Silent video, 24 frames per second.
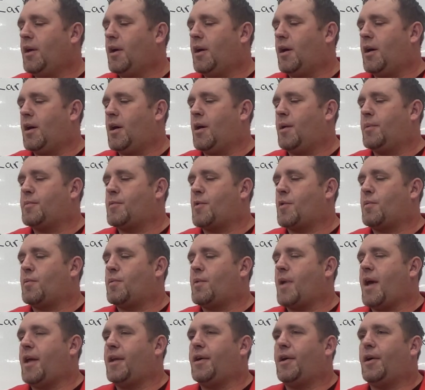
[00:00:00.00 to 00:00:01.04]

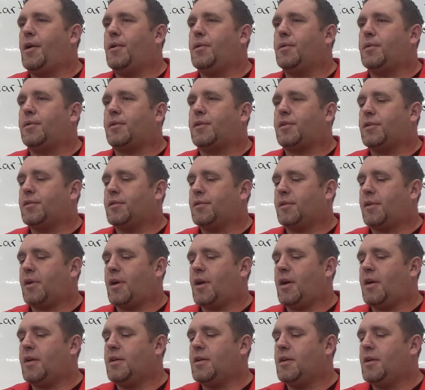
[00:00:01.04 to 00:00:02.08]
Red oak,
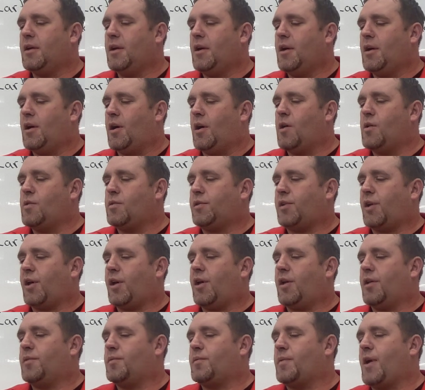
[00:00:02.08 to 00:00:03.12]
okay? Oak
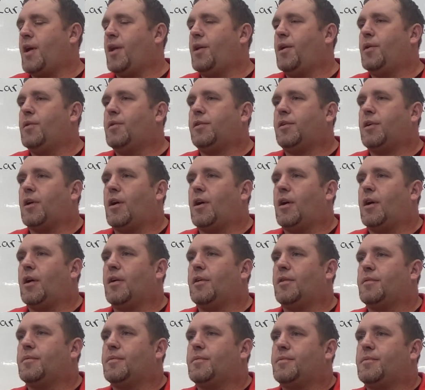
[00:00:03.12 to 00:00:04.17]
and red oak
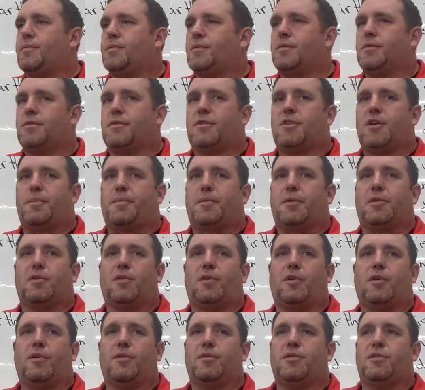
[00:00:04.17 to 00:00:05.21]
are
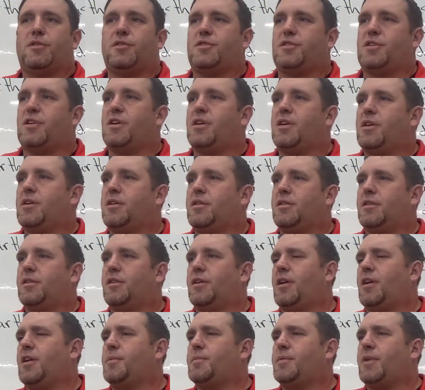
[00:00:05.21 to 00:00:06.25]
typical. You
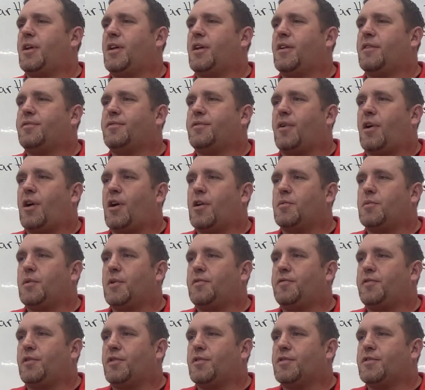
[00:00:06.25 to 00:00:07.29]
see, anybody have hardwood
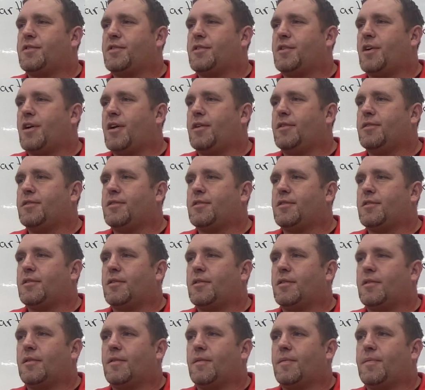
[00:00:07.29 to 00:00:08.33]
floors in their house?
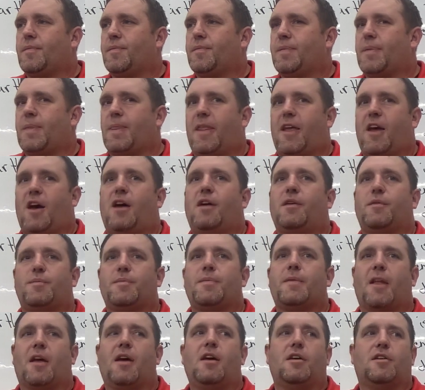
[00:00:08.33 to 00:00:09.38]
Yeah?
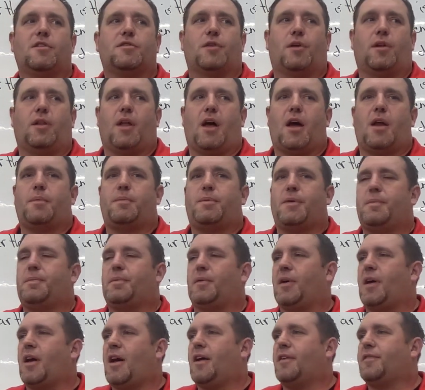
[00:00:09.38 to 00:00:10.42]
So a lot of
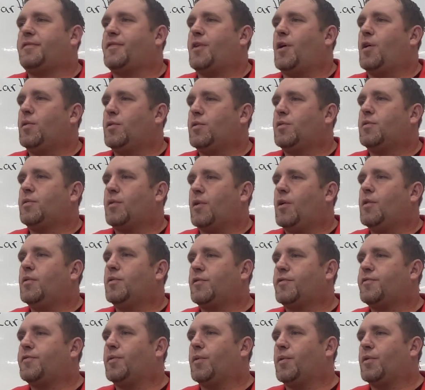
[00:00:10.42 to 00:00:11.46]
people have
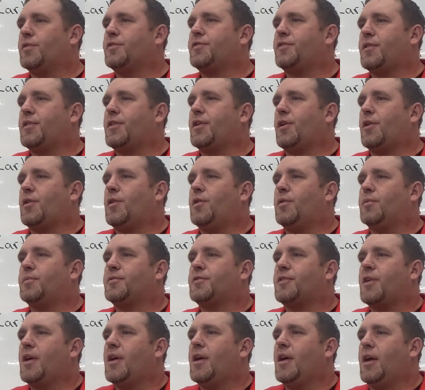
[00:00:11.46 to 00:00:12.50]
oak floors in their homes.
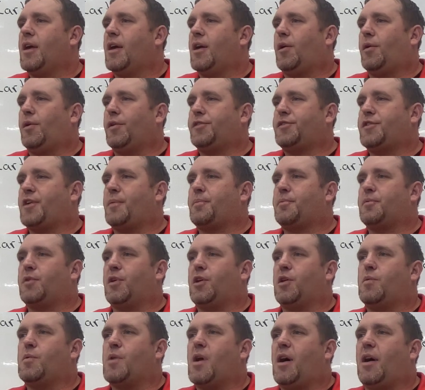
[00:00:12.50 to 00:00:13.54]
holds up
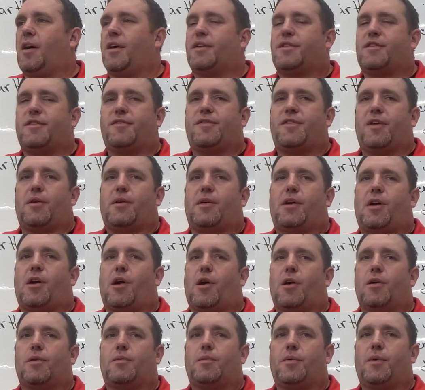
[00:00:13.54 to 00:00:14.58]
really well. It's a very
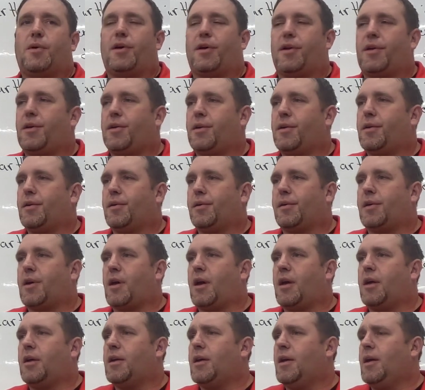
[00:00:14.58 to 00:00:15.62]
hard wood,
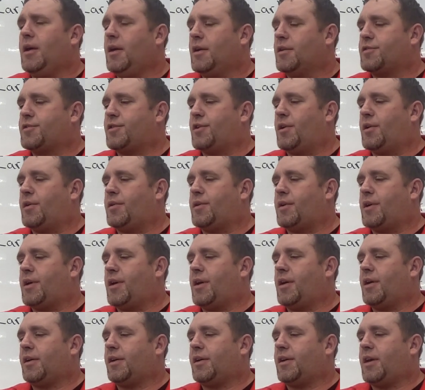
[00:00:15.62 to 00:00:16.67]
okay? So
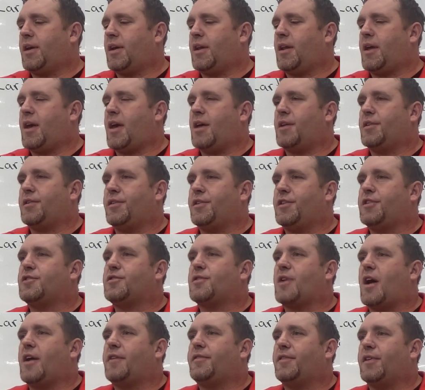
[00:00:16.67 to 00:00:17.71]
it can handle the
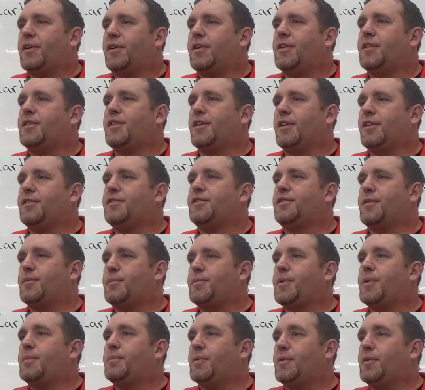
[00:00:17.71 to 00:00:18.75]
traffic and things that
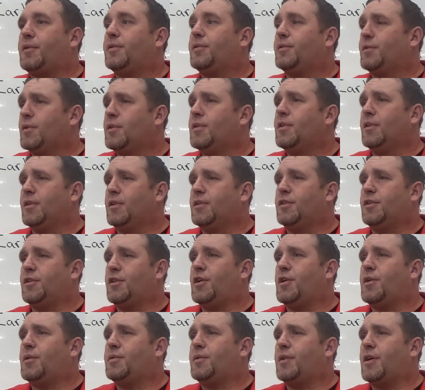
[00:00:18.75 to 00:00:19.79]
people,
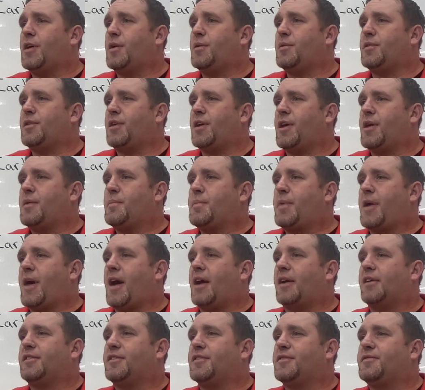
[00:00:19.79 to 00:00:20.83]
the
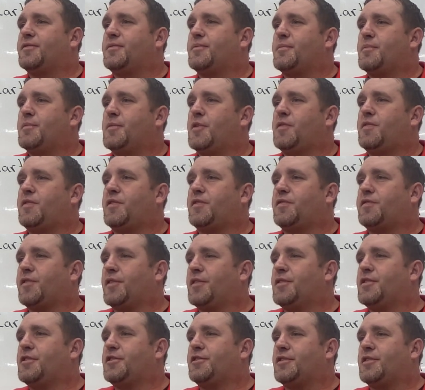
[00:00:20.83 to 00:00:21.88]
impact of moving
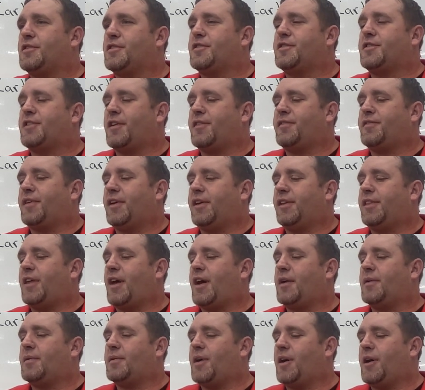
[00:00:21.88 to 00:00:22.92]
furniture and stuff like
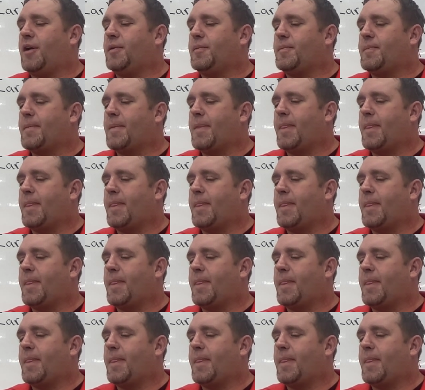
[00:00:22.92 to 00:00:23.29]
that, right?